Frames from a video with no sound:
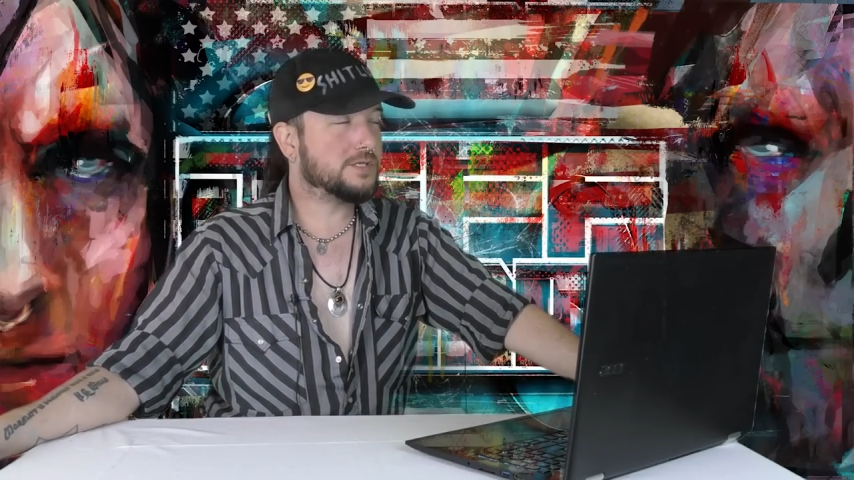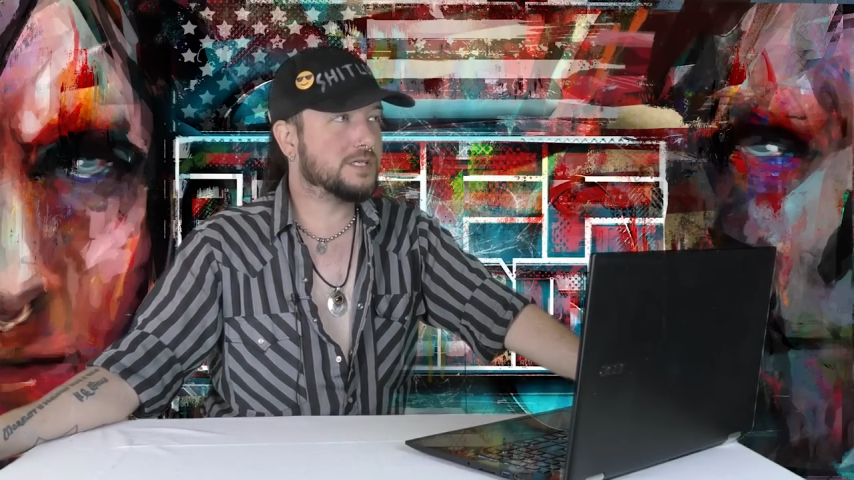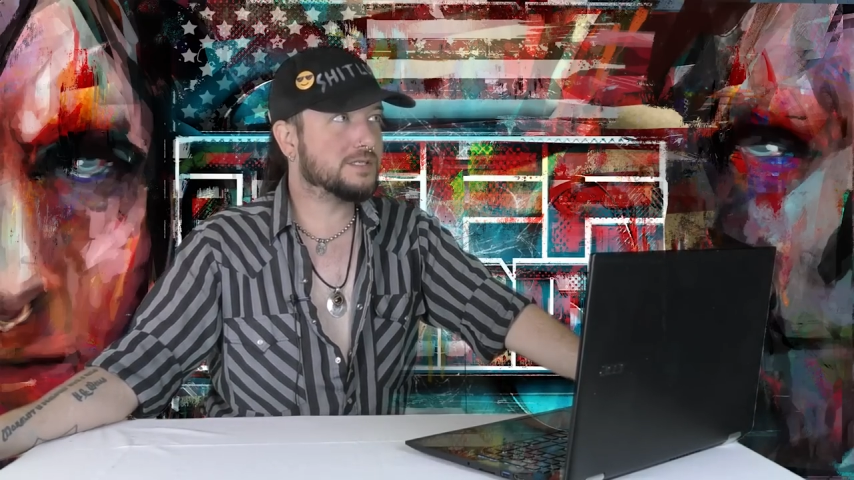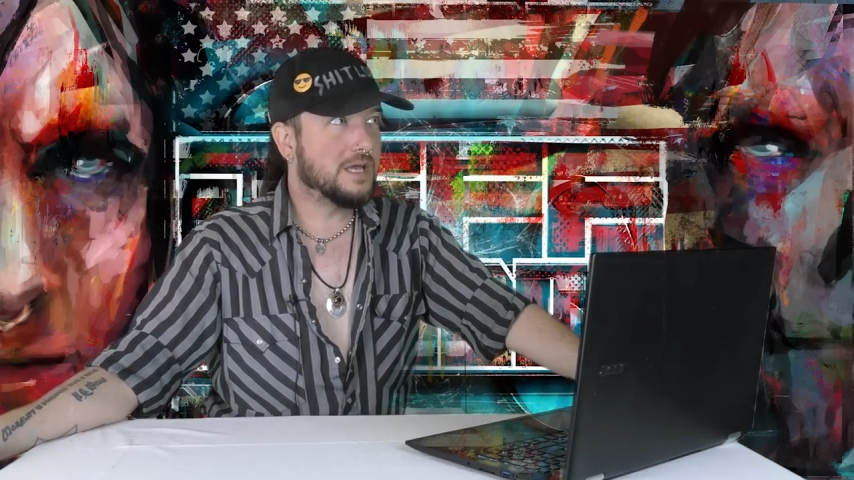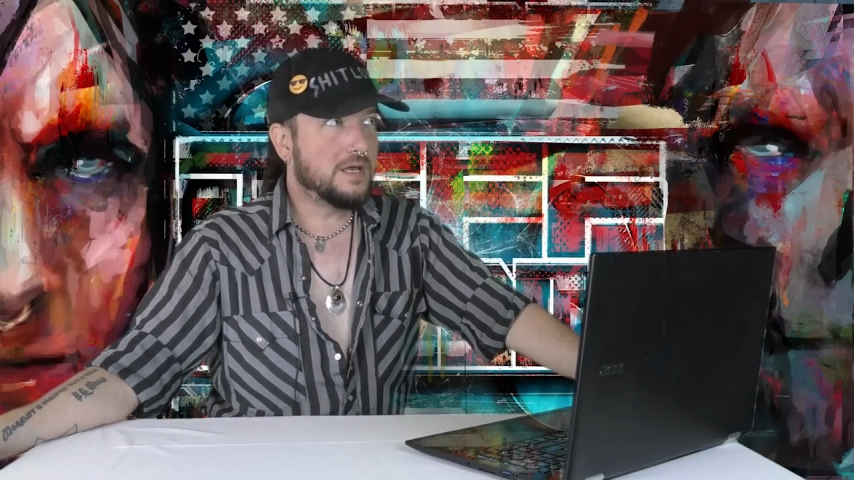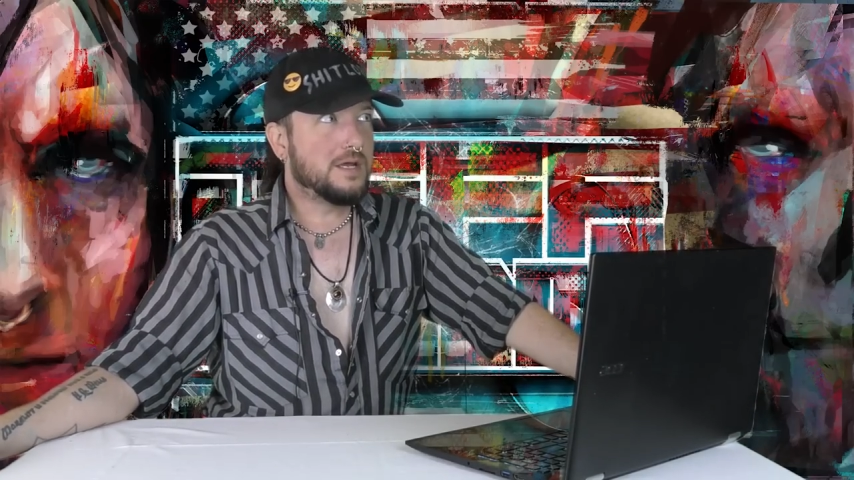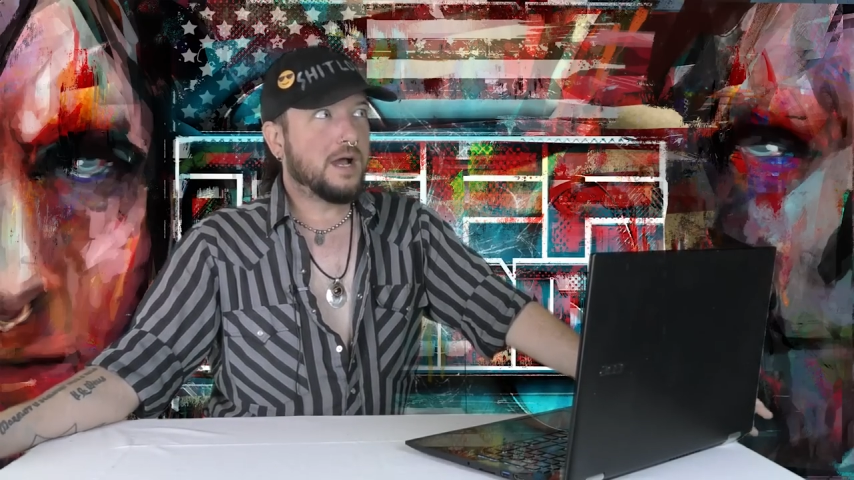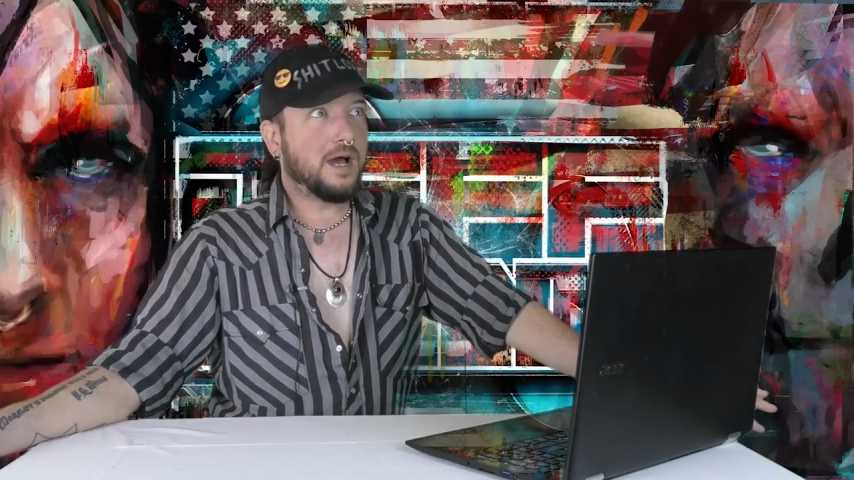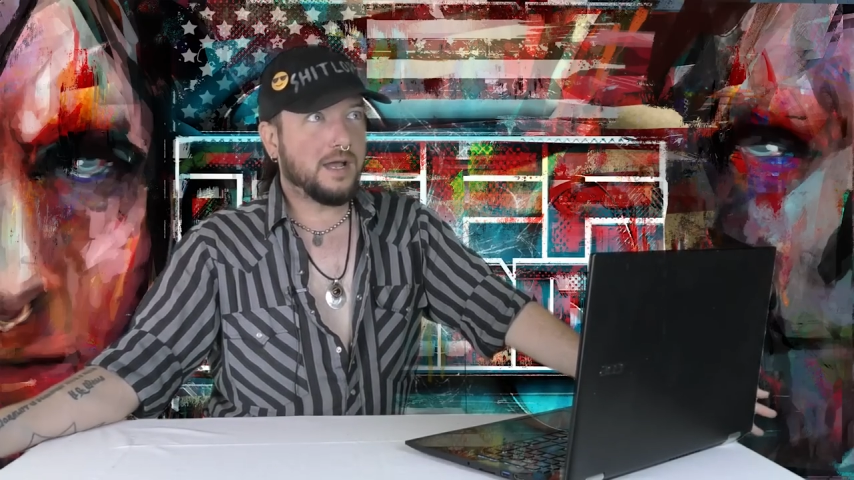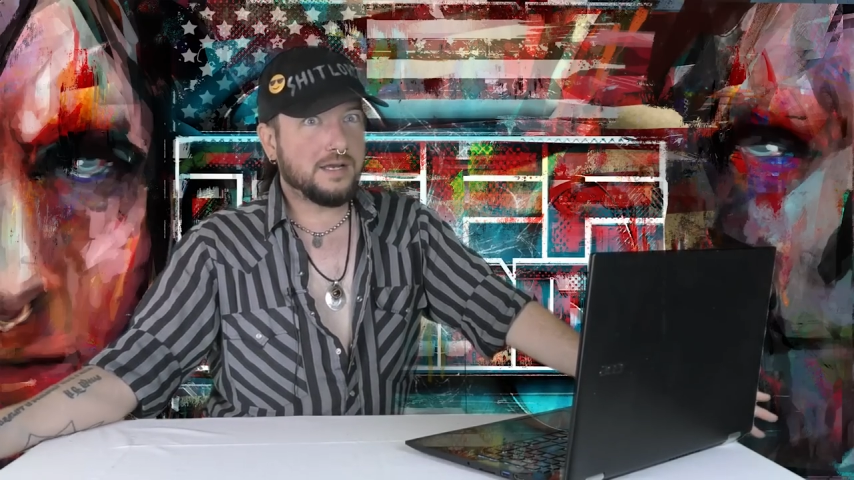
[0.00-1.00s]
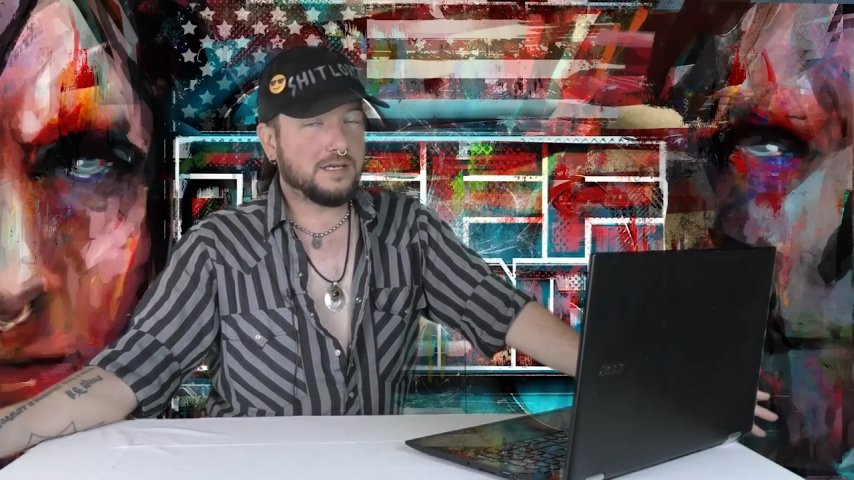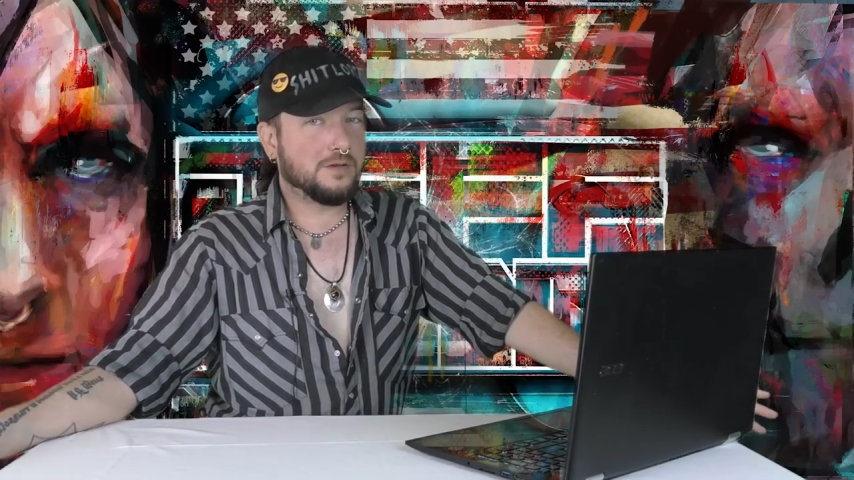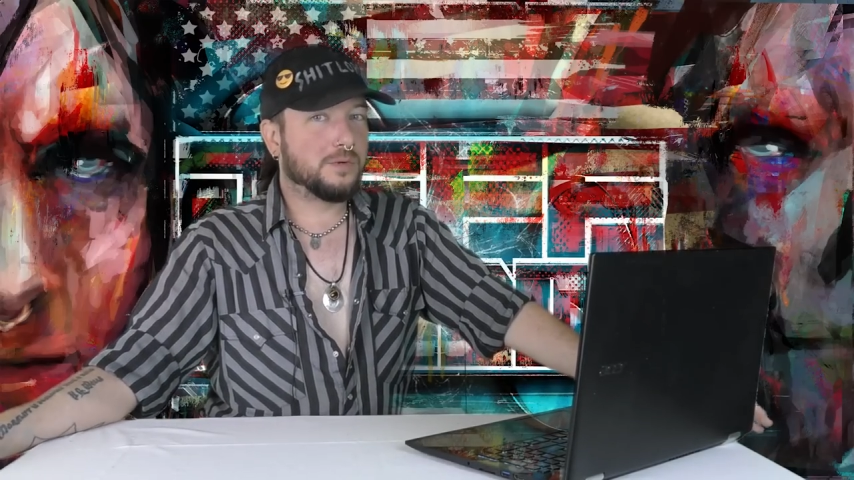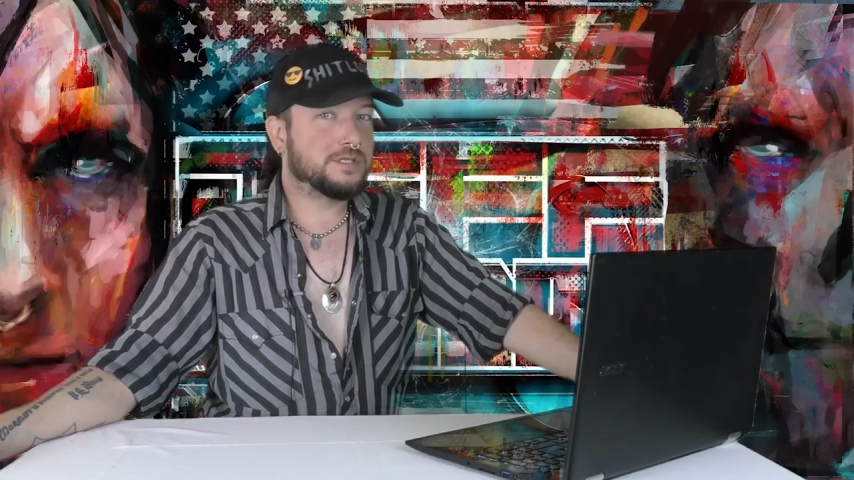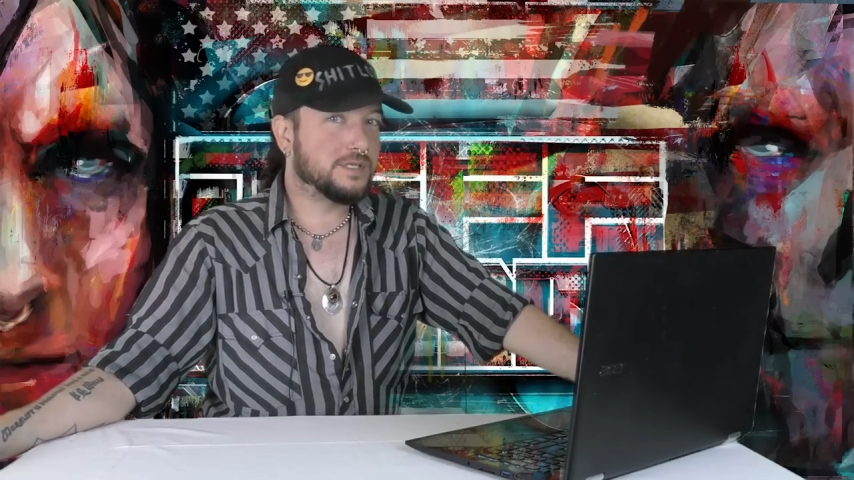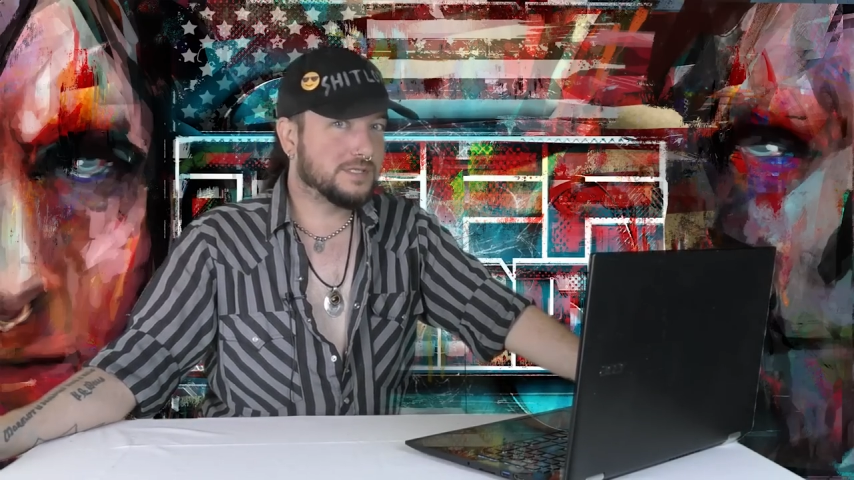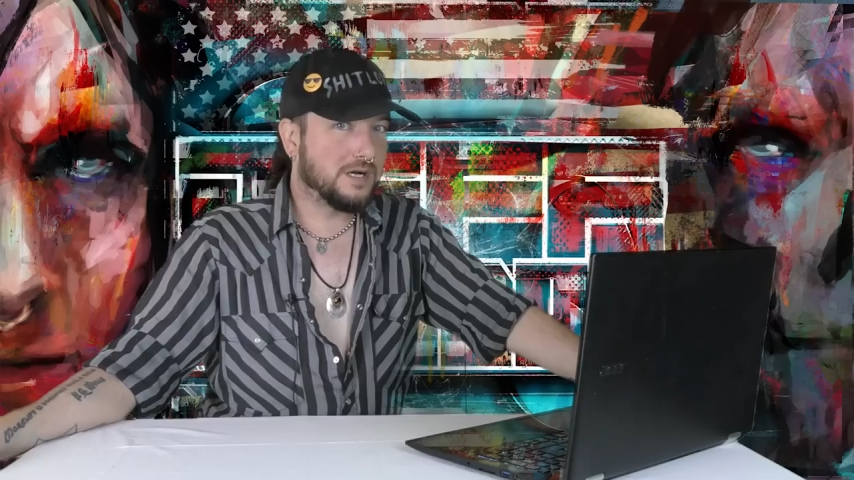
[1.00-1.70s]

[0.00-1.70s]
She's hiding what she's